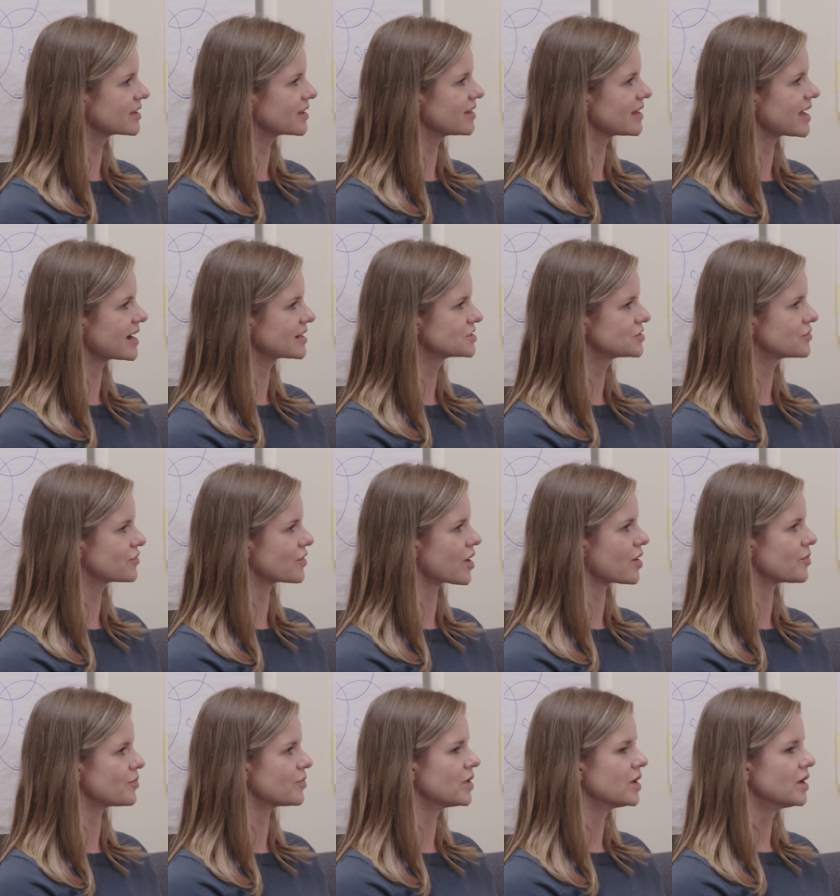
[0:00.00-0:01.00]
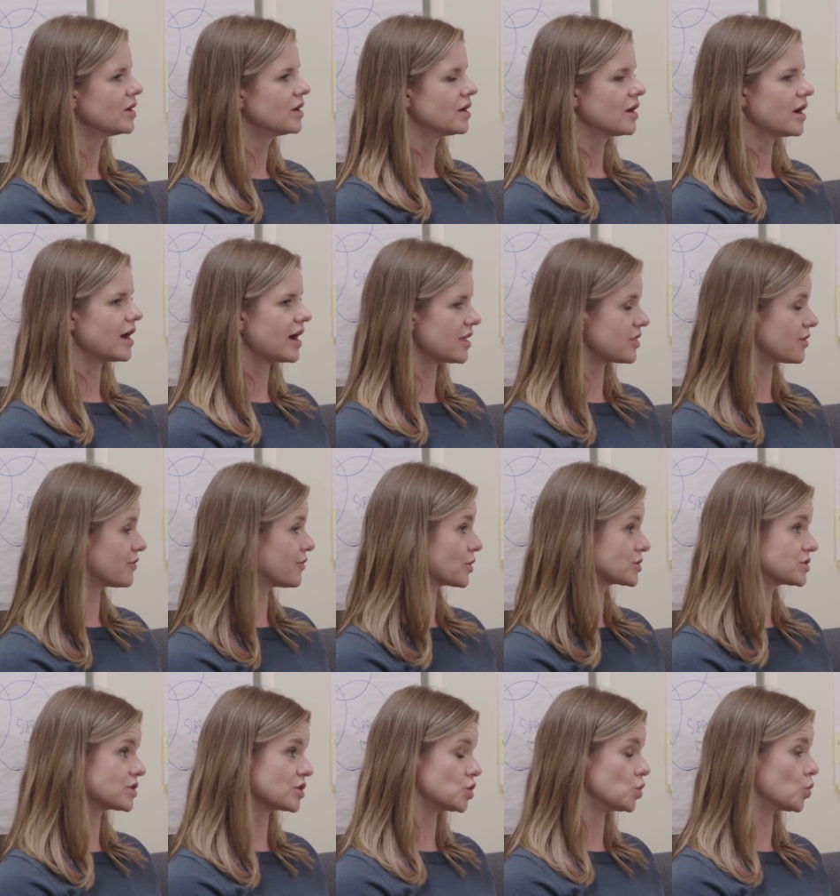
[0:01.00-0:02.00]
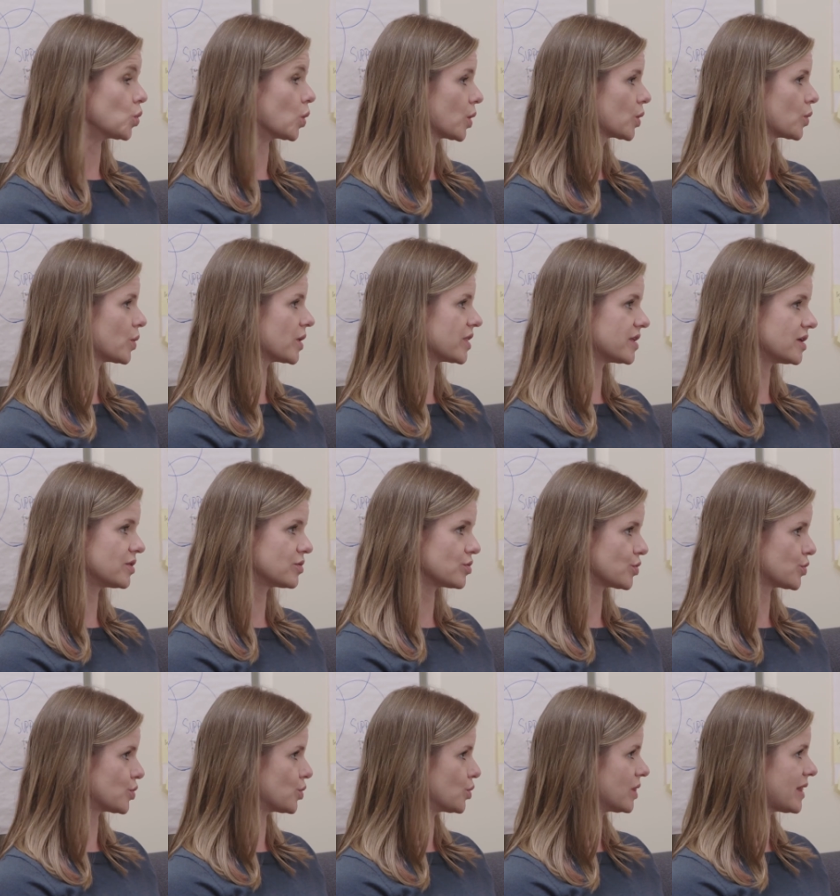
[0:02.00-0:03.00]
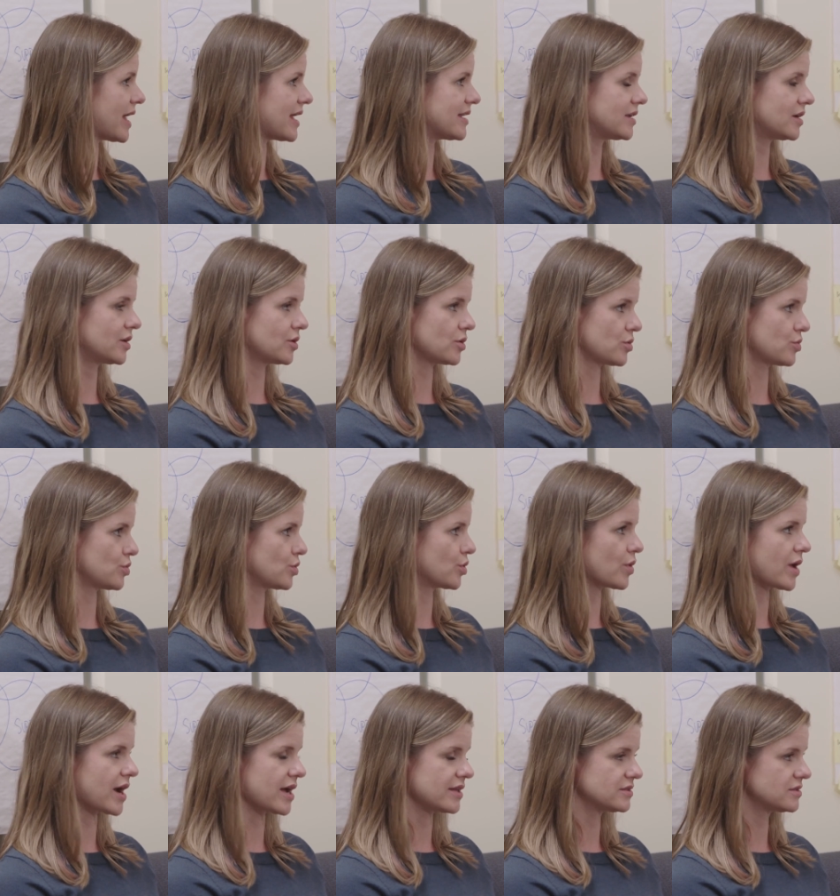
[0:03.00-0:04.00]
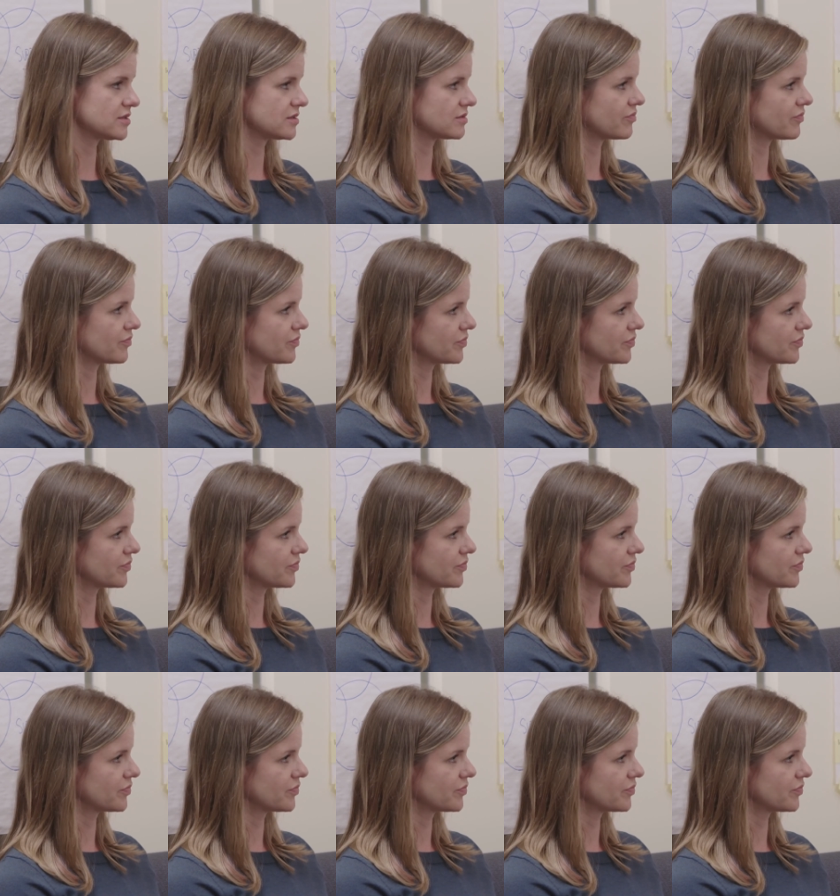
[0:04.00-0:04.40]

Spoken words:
collect from the folks that you work with, either through lending or through grants?